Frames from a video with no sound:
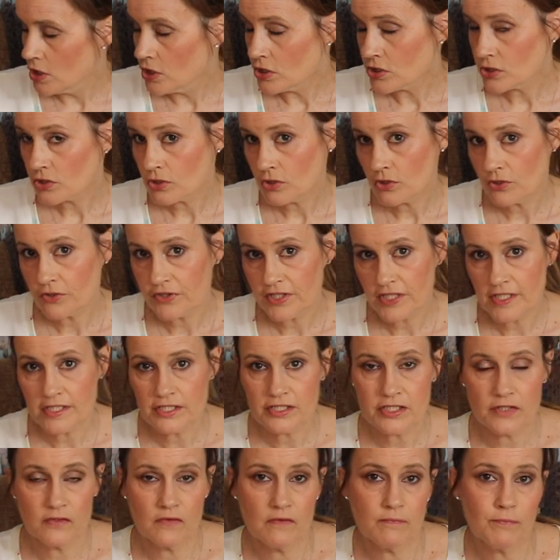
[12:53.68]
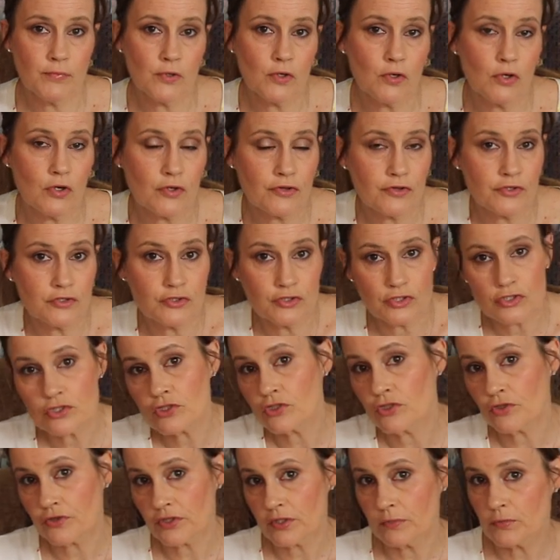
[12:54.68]
So these two have both
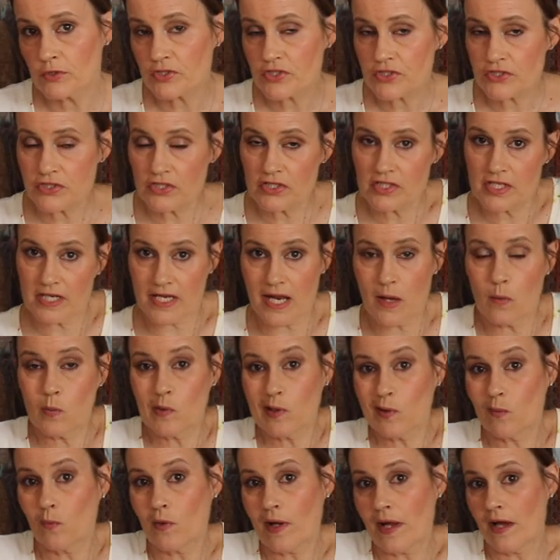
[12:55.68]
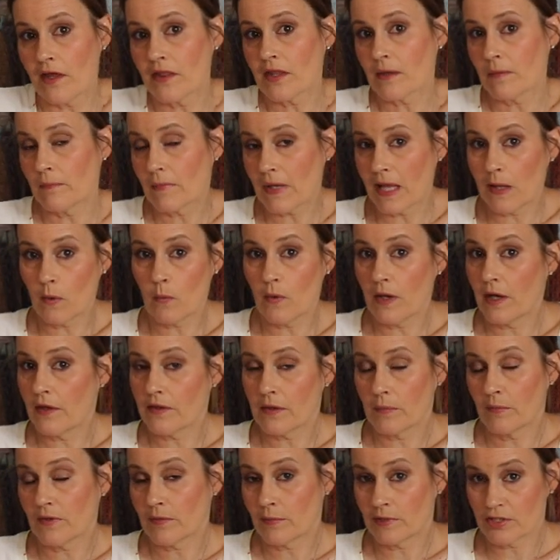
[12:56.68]
just cut the mustard, and I will wear them. I'll wear
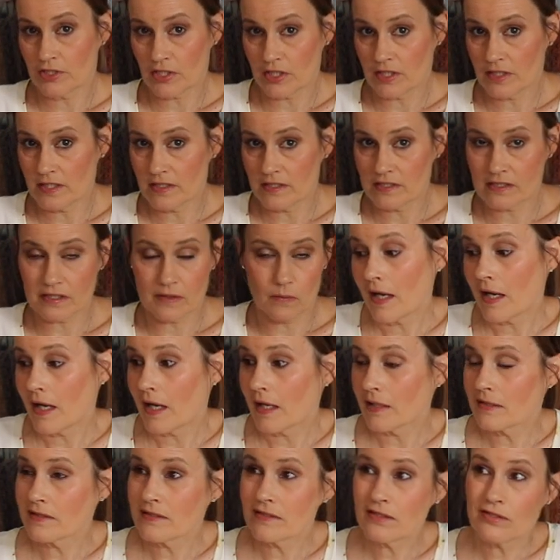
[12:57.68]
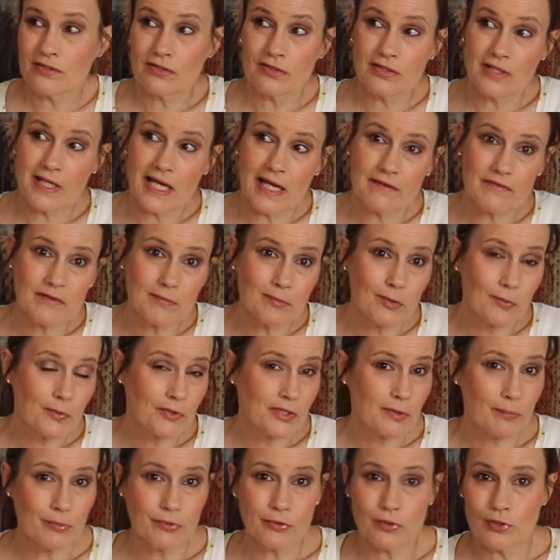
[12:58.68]
them with my jeans and, liven them up
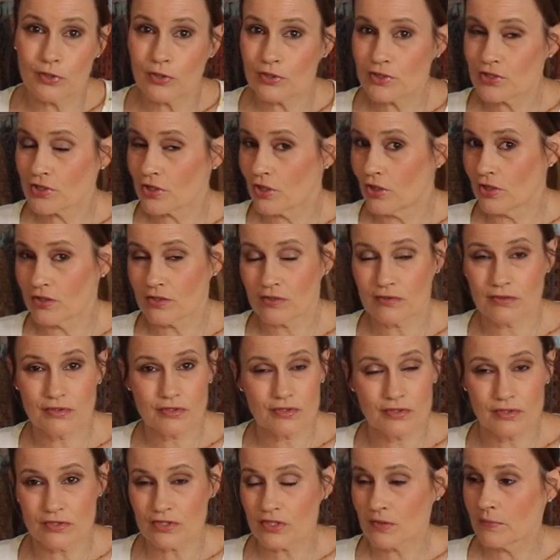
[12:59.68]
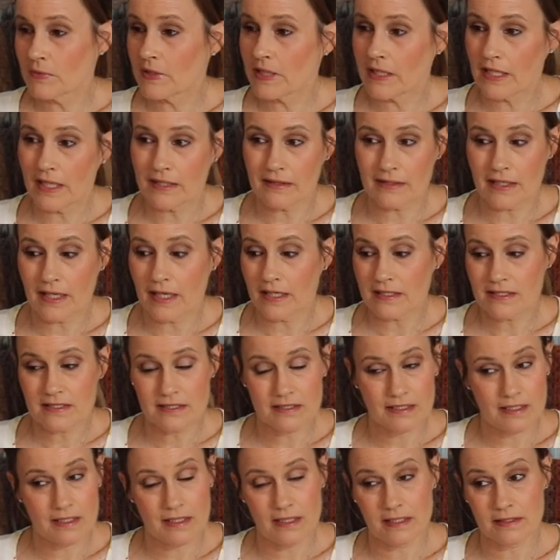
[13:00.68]
with a brooch or, something like
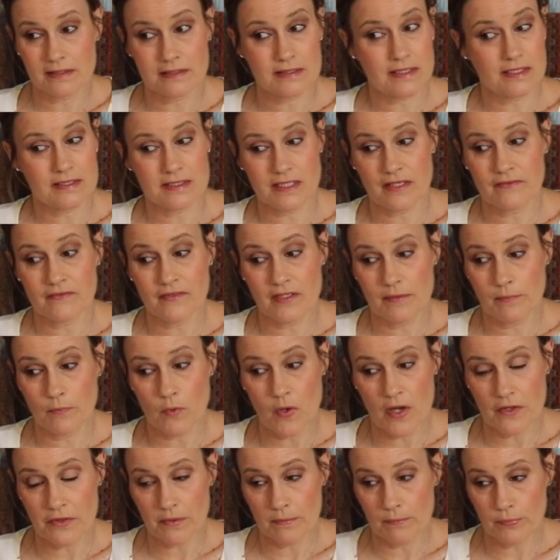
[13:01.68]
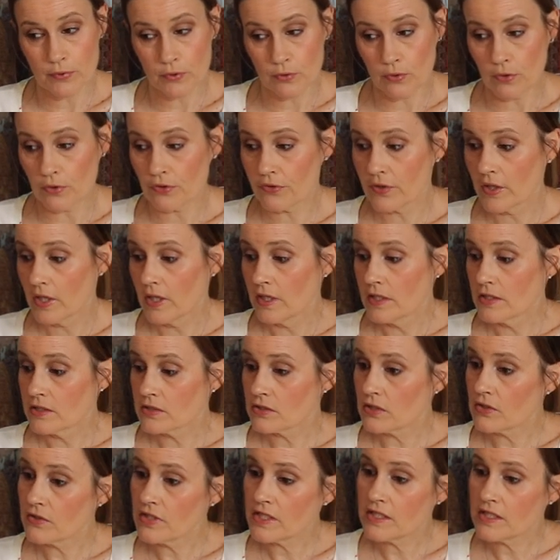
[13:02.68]
that, and I'll definitely wear them both. So